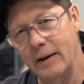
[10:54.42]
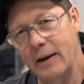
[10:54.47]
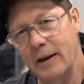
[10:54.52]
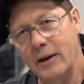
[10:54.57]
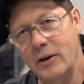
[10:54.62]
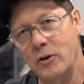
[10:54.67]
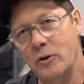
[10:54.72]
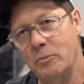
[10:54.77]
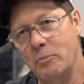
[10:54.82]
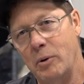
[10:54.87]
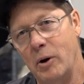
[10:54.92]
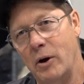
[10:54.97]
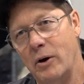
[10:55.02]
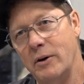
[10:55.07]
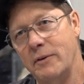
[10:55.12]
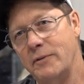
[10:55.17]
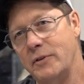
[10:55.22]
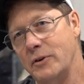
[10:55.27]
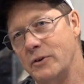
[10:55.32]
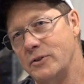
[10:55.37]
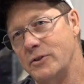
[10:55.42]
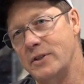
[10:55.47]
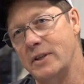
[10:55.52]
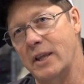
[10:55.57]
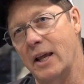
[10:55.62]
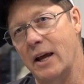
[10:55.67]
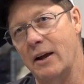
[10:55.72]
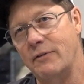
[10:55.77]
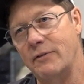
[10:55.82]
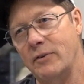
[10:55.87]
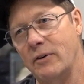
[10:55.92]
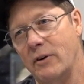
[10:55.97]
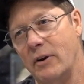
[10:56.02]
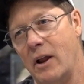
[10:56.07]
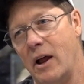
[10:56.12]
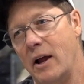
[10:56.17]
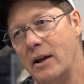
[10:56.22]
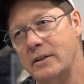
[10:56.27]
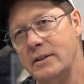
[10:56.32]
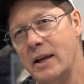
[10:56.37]
In your boat, if there's theft or
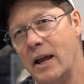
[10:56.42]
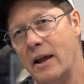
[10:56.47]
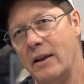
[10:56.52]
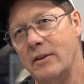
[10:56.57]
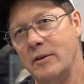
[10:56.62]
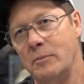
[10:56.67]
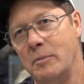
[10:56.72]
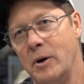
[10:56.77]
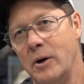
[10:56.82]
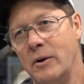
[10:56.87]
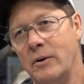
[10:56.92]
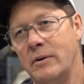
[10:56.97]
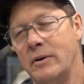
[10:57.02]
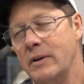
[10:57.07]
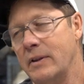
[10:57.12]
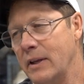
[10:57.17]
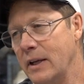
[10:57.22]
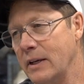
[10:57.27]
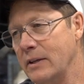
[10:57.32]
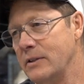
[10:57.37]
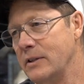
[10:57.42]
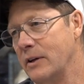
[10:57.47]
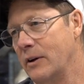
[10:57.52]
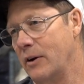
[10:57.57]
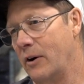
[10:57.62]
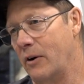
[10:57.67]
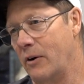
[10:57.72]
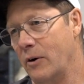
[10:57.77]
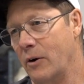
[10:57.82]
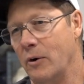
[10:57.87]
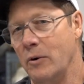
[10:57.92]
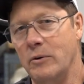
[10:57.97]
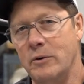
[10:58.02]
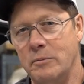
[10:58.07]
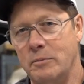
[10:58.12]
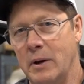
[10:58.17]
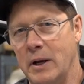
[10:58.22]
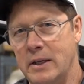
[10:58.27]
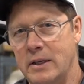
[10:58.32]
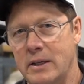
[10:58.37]
loss out of the boat, things that are
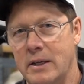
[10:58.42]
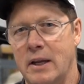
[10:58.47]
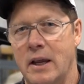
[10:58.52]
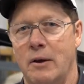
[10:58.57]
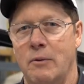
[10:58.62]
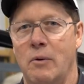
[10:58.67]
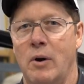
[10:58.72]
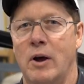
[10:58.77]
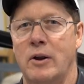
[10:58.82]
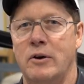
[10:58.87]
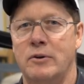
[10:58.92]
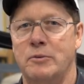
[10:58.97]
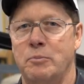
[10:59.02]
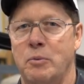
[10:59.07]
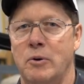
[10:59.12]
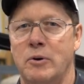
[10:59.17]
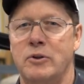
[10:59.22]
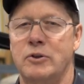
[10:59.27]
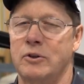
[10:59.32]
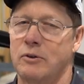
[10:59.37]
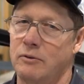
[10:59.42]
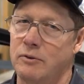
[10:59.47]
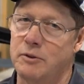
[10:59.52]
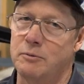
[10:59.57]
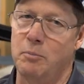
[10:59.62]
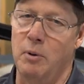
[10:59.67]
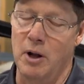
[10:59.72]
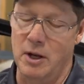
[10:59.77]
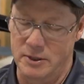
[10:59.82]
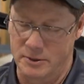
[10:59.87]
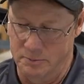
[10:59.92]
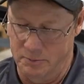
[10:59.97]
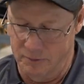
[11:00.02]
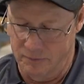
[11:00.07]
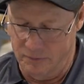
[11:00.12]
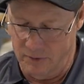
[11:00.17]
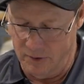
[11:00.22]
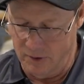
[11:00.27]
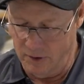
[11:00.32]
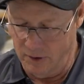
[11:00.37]
owned by TK Watersports, you're responsible
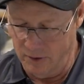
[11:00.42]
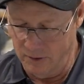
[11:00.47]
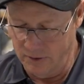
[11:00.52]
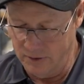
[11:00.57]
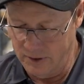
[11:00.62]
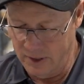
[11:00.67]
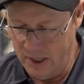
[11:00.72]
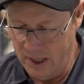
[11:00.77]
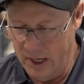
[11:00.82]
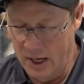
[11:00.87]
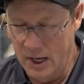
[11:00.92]
for those.